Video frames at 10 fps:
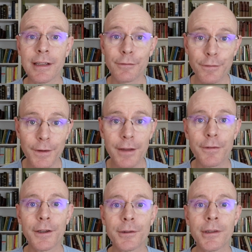in
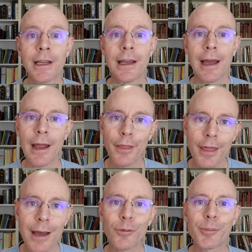Fairfield, and
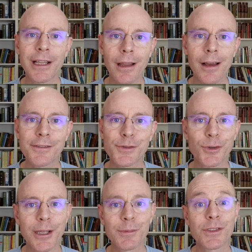that will be live
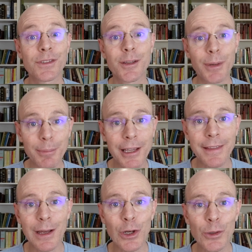streamed to people in
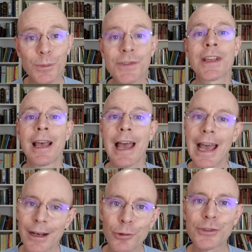their homes
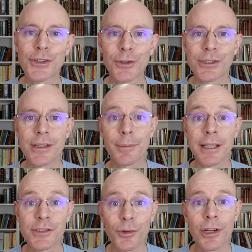and also to the
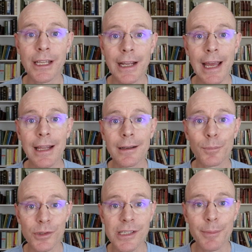big screen at
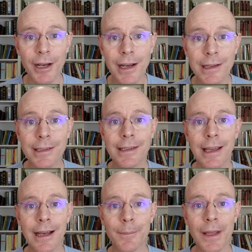Bosley Park.
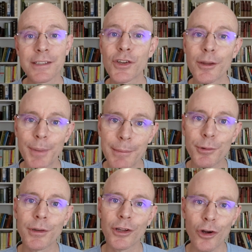And so
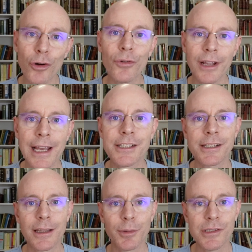the congregation
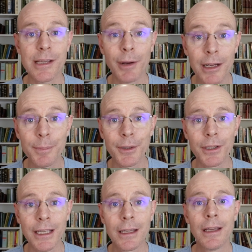in the Bosley Park
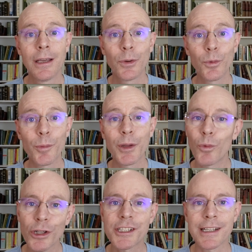building will be
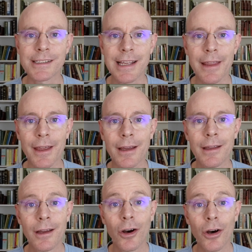watching it together
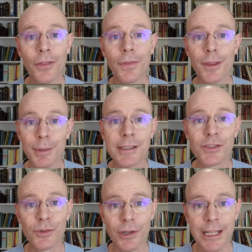on the big
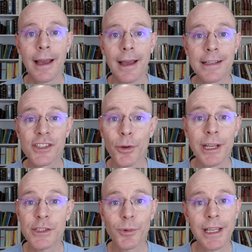screen. And so
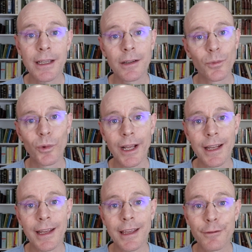each week we're
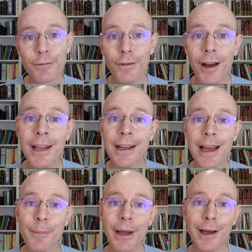going to invite
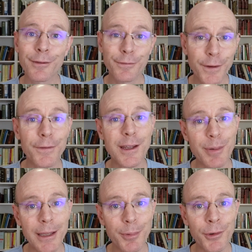about 50
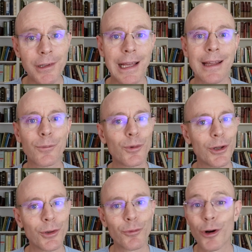people and
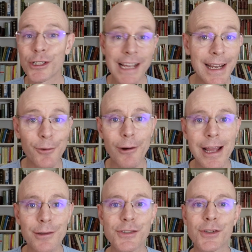we'll rotate it
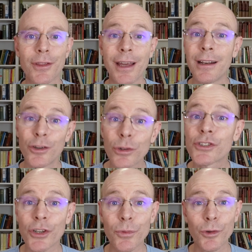around so that your
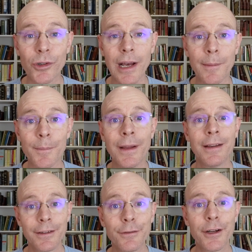turn will come
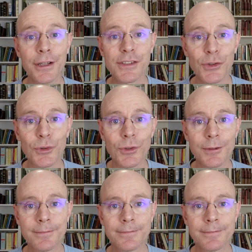very soon.